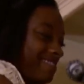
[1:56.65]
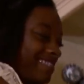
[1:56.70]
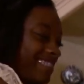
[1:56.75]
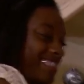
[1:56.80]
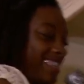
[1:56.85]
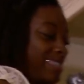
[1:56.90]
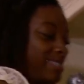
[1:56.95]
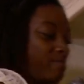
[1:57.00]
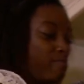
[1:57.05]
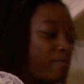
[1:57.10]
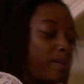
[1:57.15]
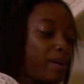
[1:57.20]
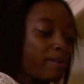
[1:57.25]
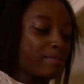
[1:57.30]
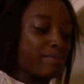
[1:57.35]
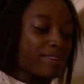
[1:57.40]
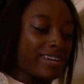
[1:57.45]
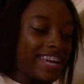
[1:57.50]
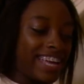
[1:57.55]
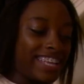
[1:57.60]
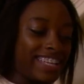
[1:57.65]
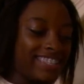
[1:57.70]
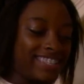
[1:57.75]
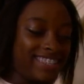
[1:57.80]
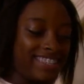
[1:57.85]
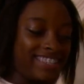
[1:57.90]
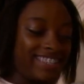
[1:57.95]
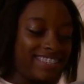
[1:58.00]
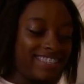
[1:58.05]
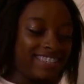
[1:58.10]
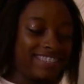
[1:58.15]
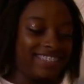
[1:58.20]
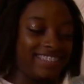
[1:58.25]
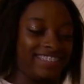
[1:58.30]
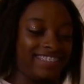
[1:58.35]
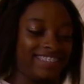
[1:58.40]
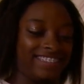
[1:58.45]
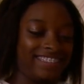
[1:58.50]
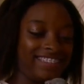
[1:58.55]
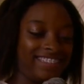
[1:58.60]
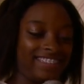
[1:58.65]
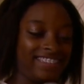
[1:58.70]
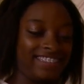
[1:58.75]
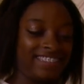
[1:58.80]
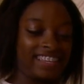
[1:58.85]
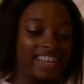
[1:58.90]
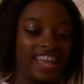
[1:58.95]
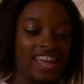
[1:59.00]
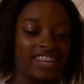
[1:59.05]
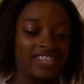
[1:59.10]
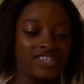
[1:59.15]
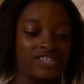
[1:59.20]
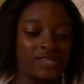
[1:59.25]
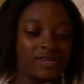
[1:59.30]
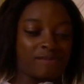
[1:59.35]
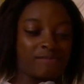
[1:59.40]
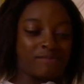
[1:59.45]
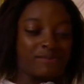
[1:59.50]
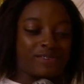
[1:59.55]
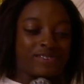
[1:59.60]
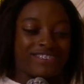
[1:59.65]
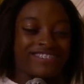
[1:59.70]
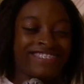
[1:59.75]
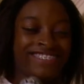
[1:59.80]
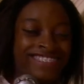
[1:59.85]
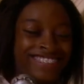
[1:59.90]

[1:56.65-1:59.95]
These bobbleheads. And she broke